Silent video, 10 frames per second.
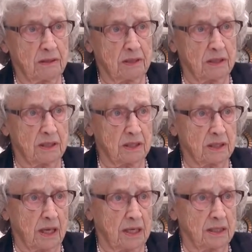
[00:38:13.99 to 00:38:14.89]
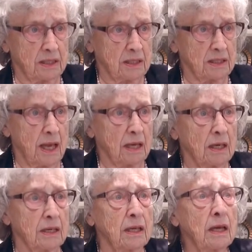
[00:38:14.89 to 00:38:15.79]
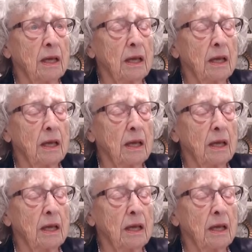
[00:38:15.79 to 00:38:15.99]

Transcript: to the state exactly.